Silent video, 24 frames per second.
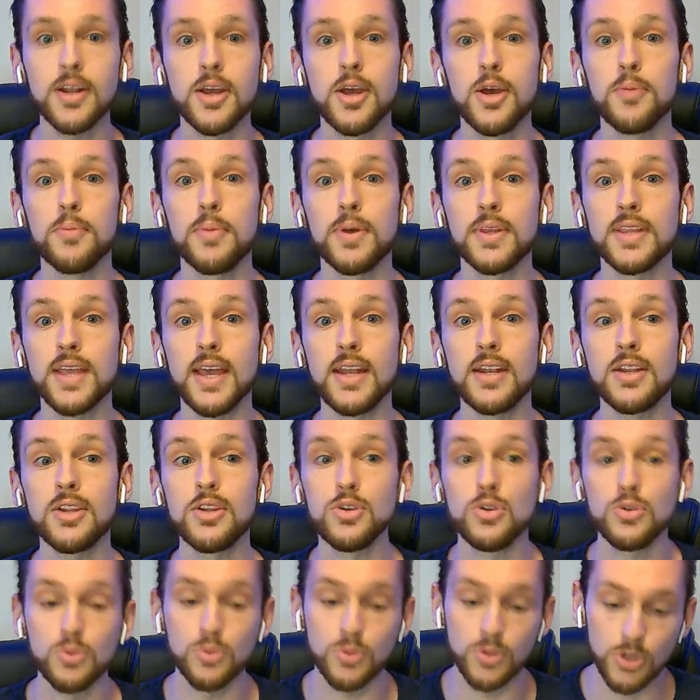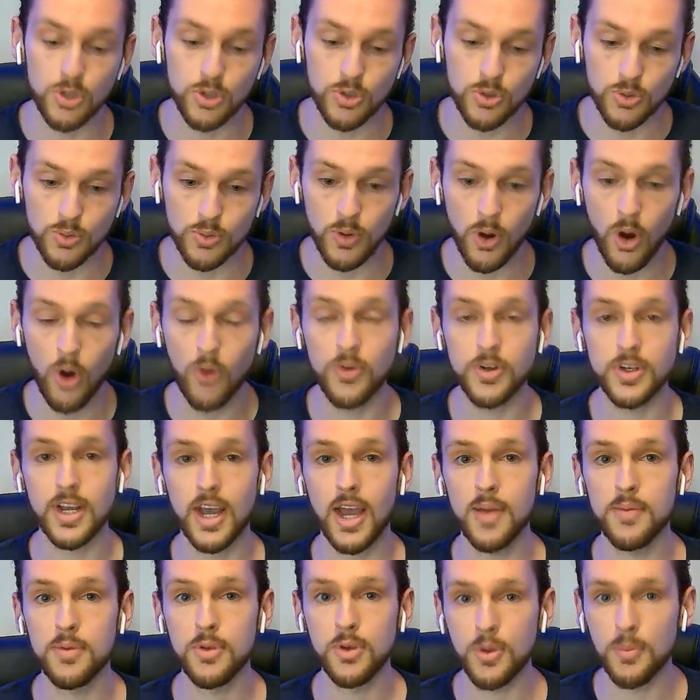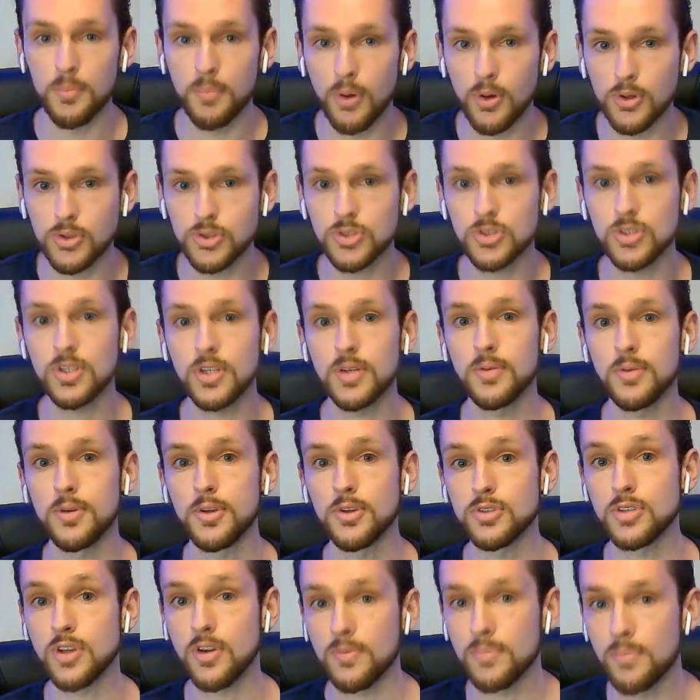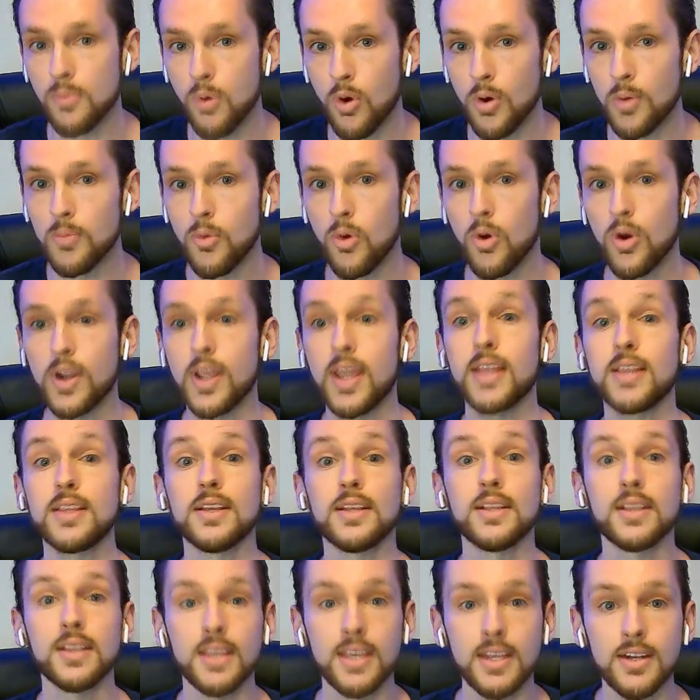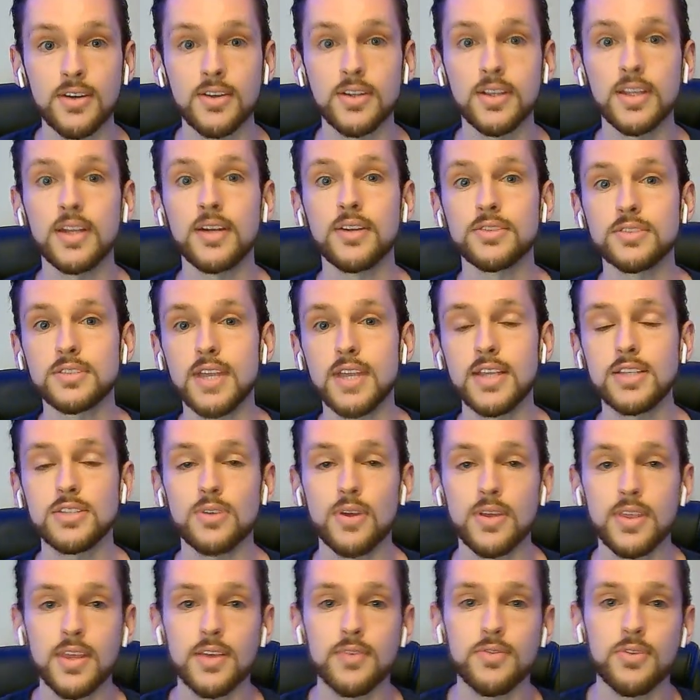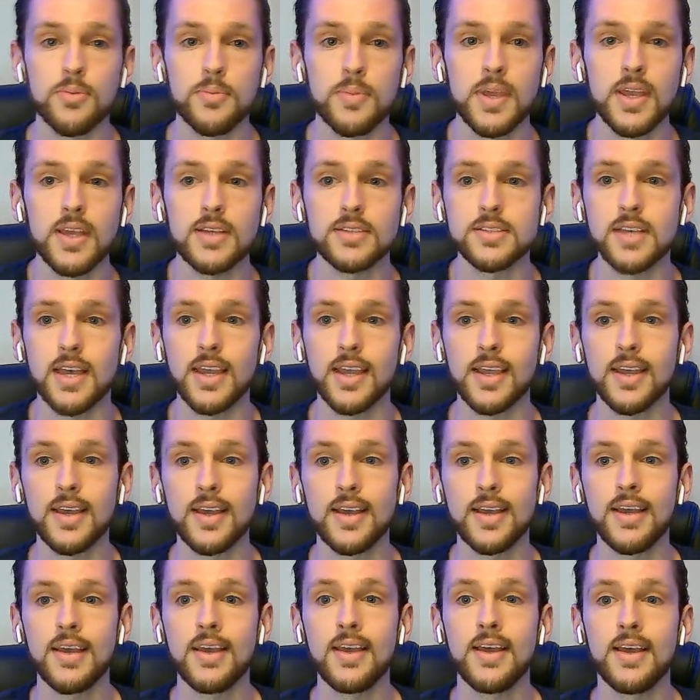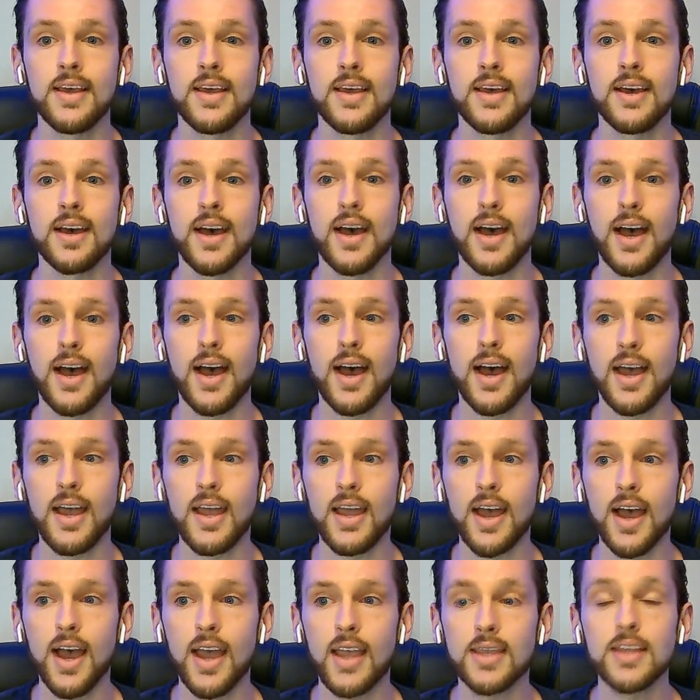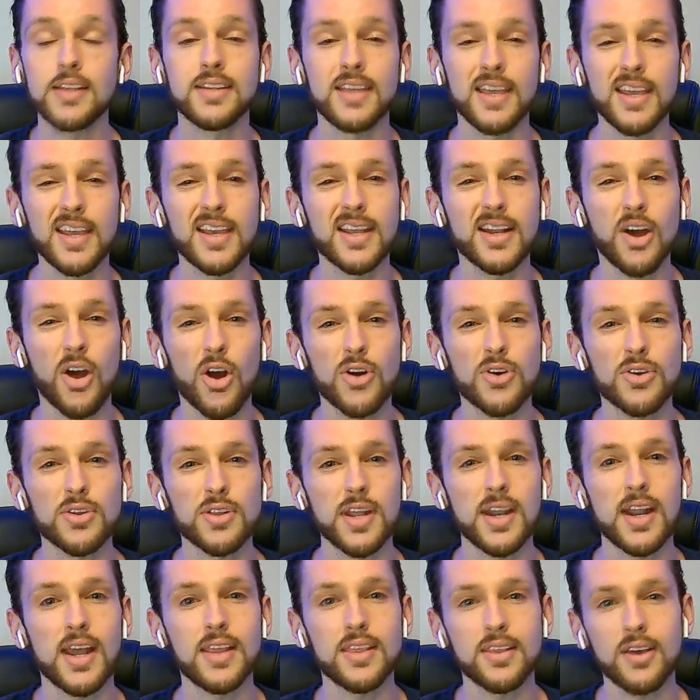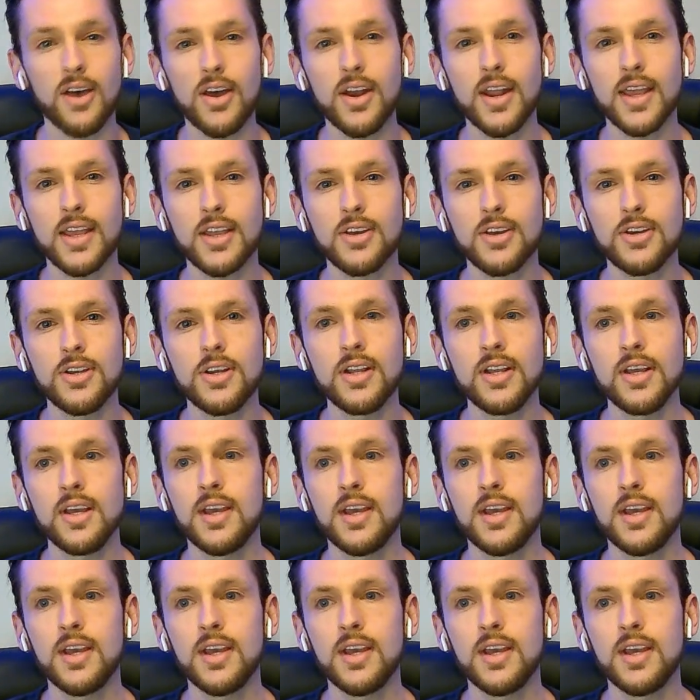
Mm-hmm. But then you, you, over time, you can push yourself more and more and get to leaner and leaner state. So I think for me, it's like, I I could dig in harder than I thought I could.